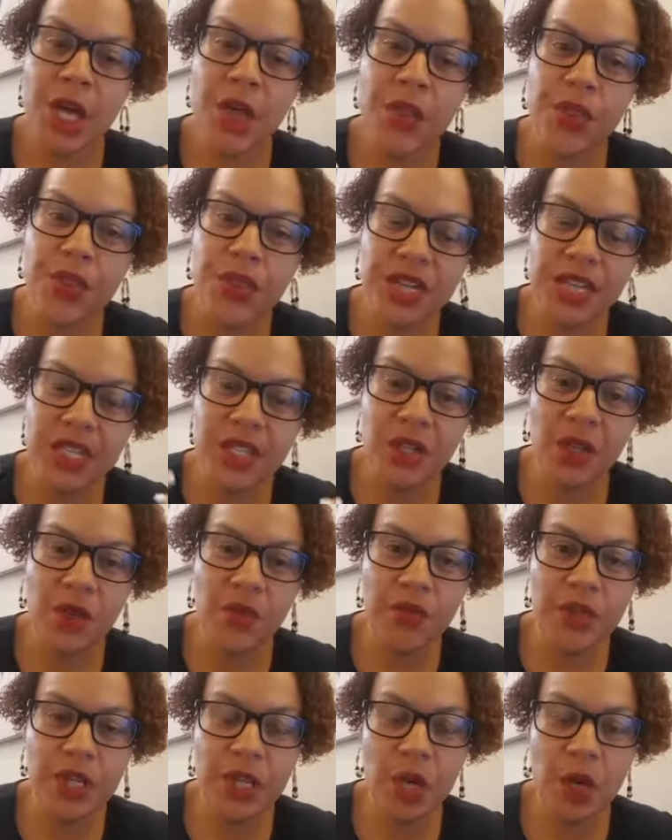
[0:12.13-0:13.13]
This
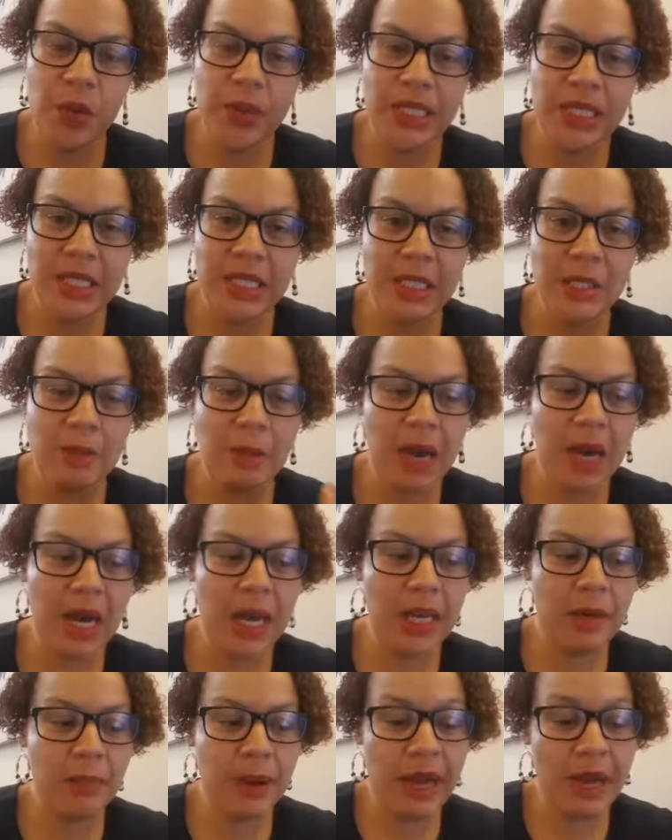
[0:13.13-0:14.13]
video is
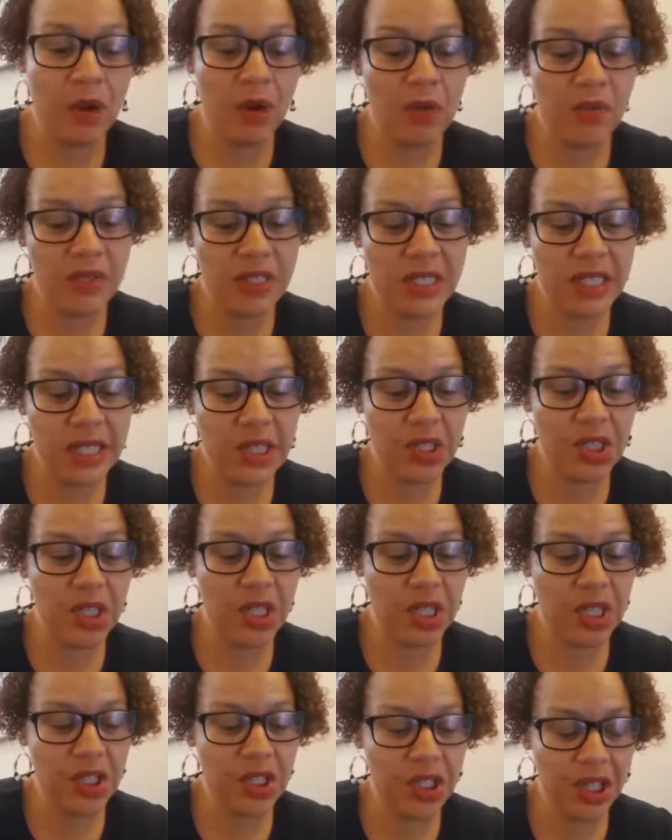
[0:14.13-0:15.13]
inspired by a conversation
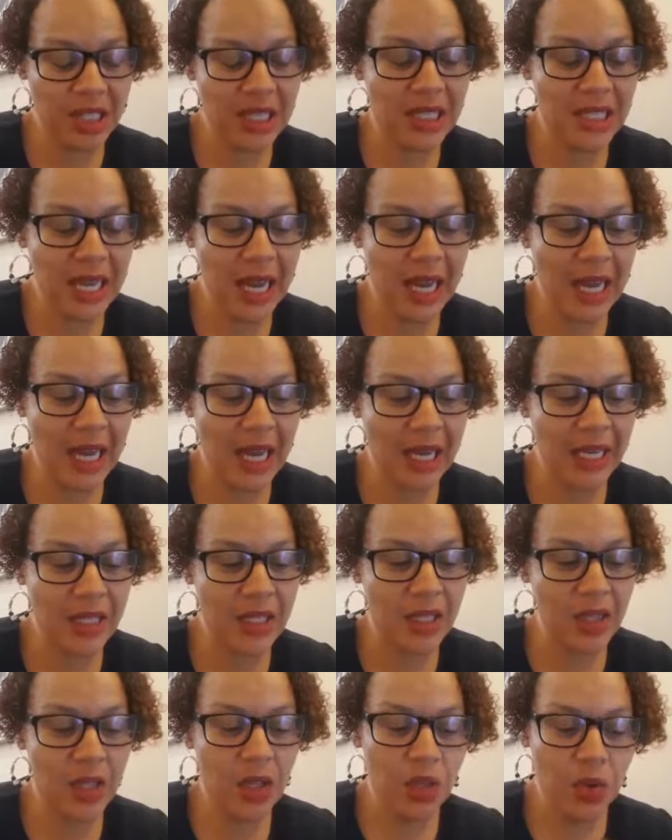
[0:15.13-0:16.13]
I just had
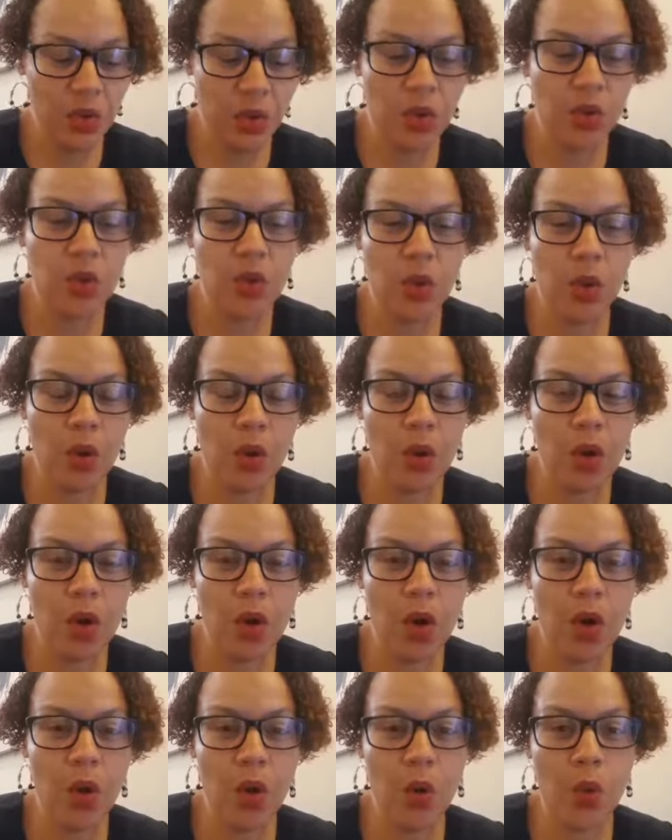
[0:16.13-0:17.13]
not too long
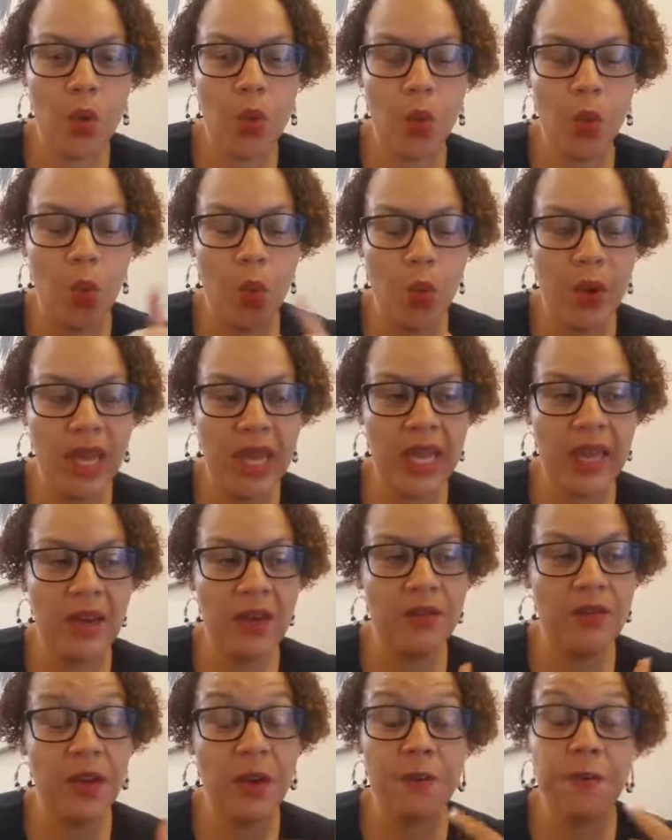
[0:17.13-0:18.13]
ago
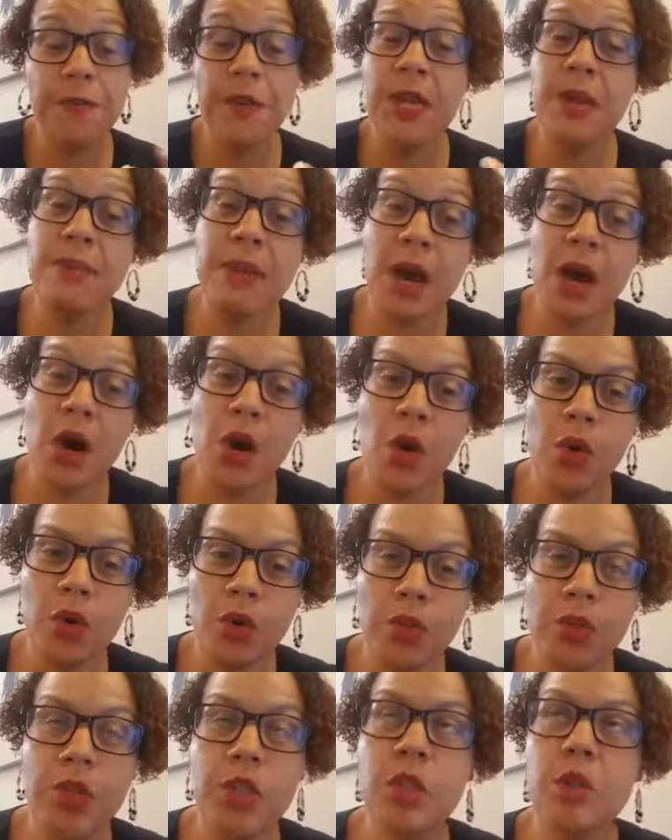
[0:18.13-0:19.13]
with a female who
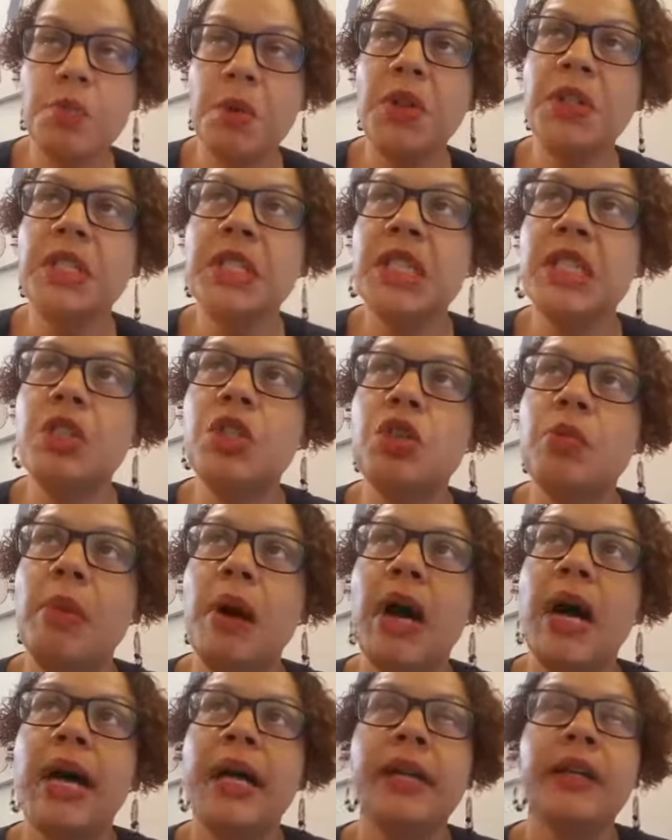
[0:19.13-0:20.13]
responded to
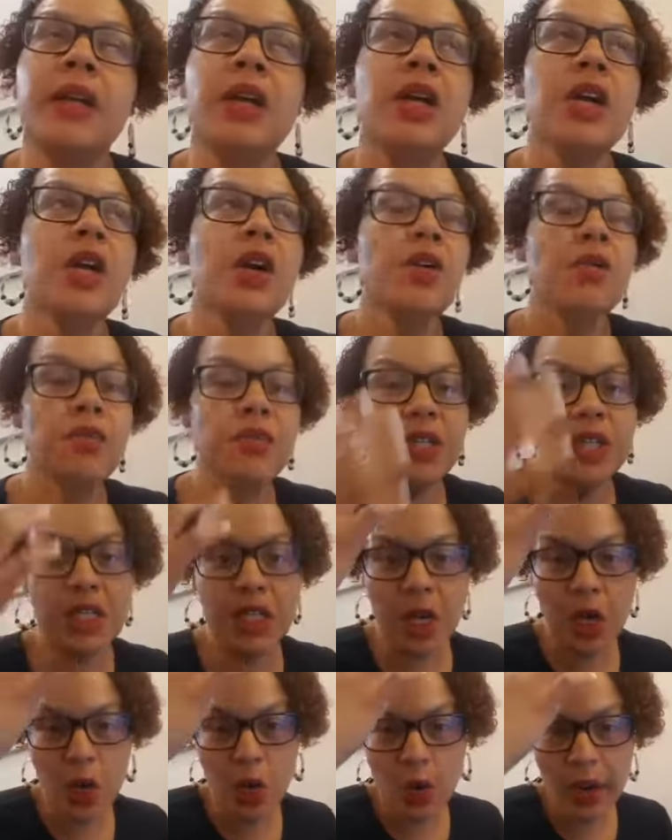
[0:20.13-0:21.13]
my
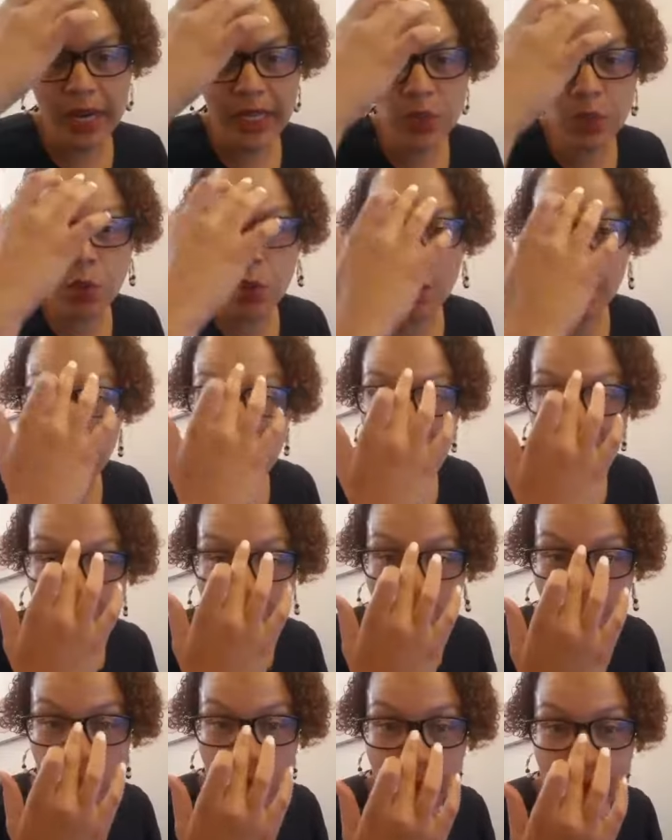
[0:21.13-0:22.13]
video where I talk
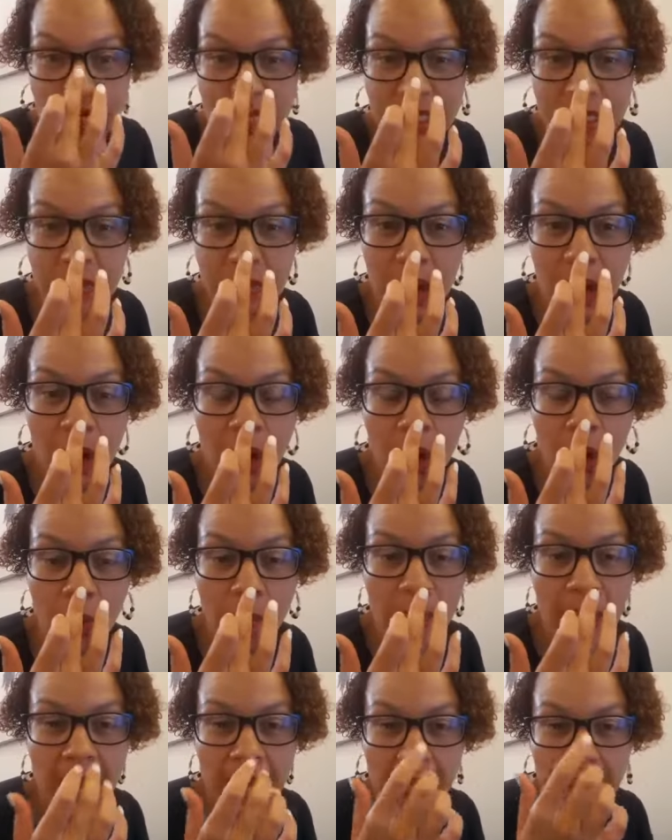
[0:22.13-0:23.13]
about the melisma on
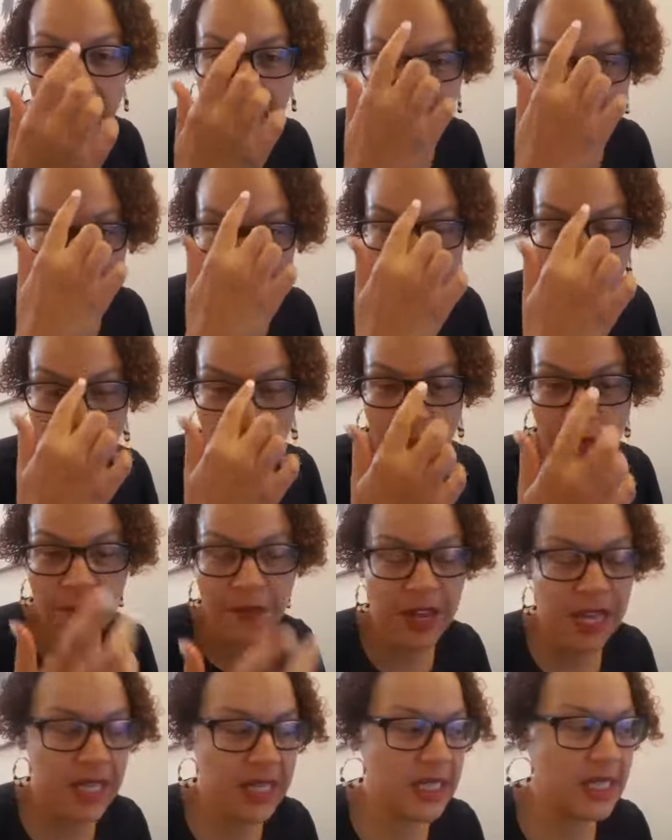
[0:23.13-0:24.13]
my
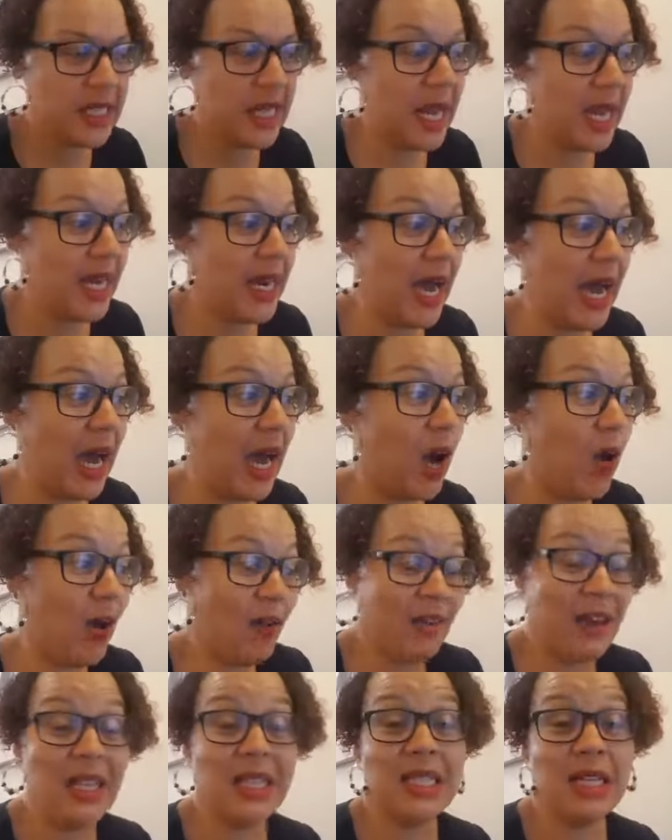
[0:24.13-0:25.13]
face and how I've
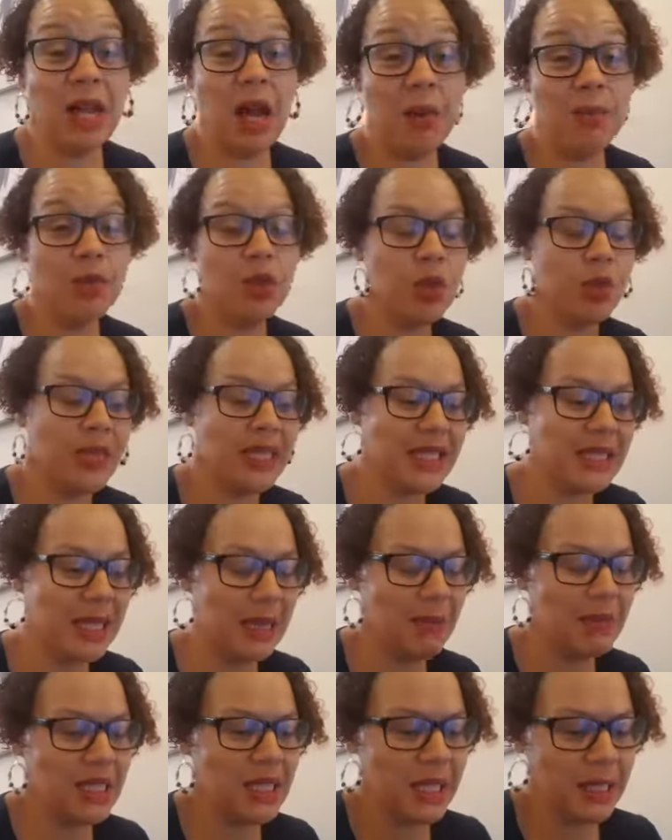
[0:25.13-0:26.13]
had to come to
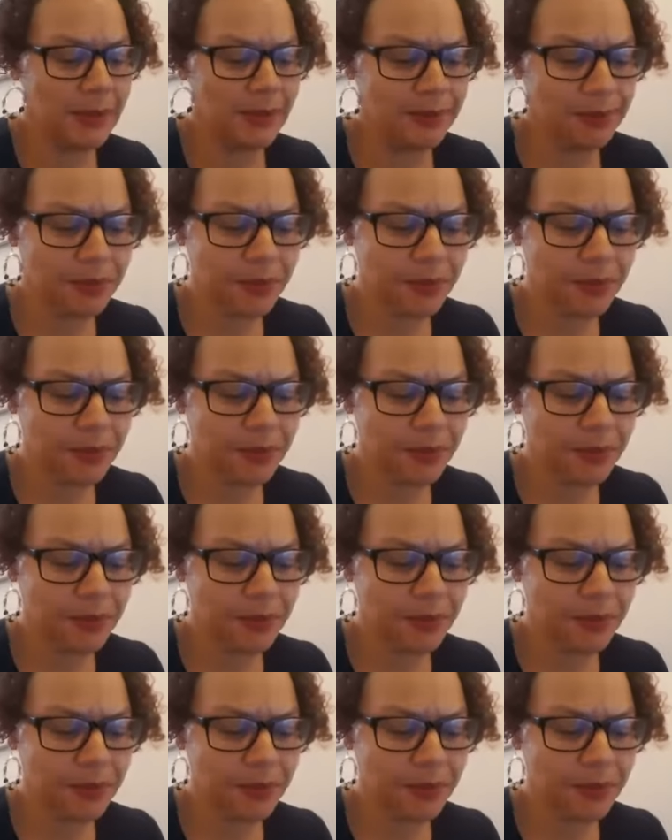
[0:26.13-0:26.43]
accept it.